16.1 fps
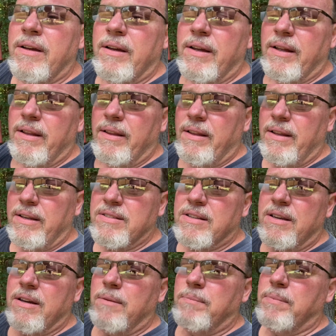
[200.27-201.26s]
and this
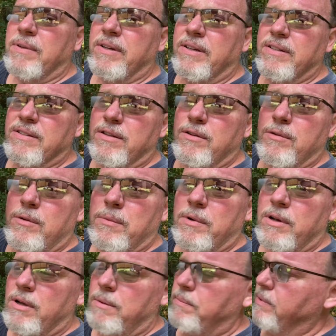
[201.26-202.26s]
coupling is a normal
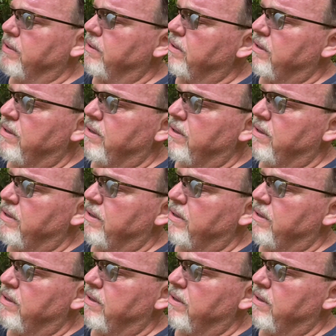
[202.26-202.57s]
coupling.